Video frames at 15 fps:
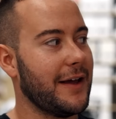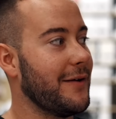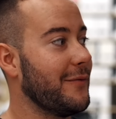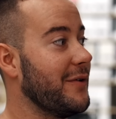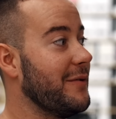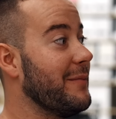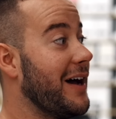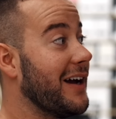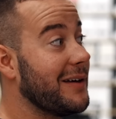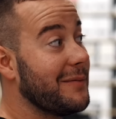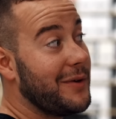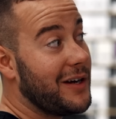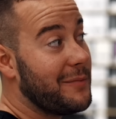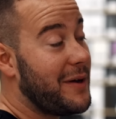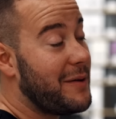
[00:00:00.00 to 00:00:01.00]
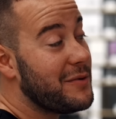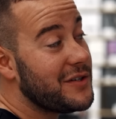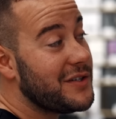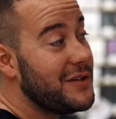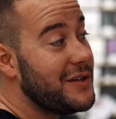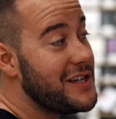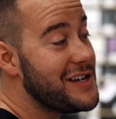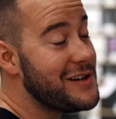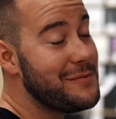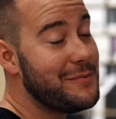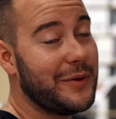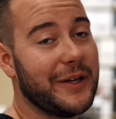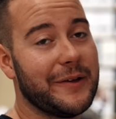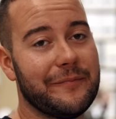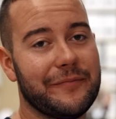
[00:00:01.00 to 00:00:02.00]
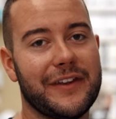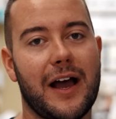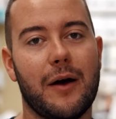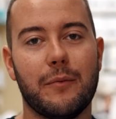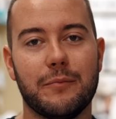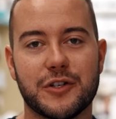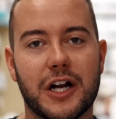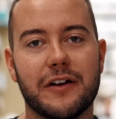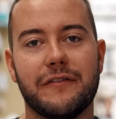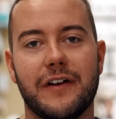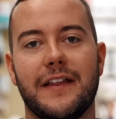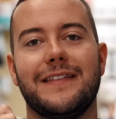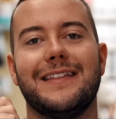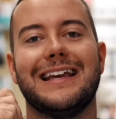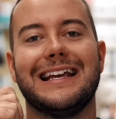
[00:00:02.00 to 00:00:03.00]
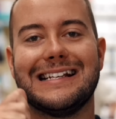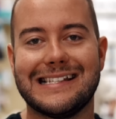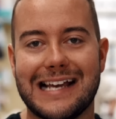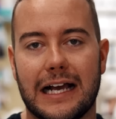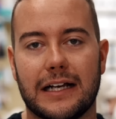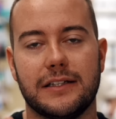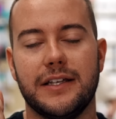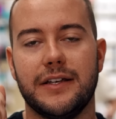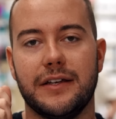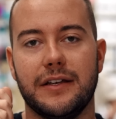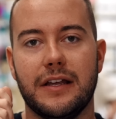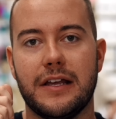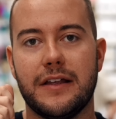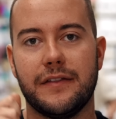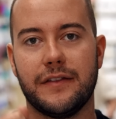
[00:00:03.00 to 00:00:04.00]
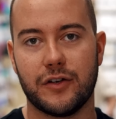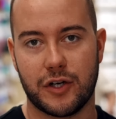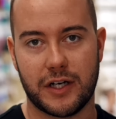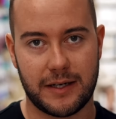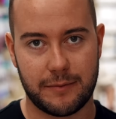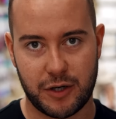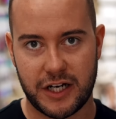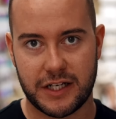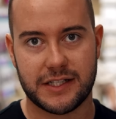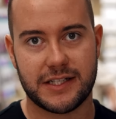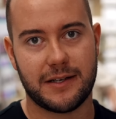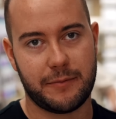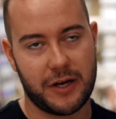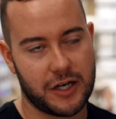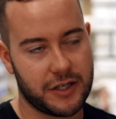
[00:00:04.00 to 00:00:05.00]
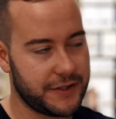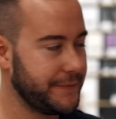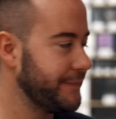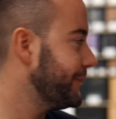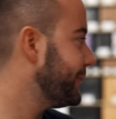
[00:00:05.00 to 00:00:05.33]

we might compare Paper Studio, but I'm trying to find exactly the Cricut brand to compare it to.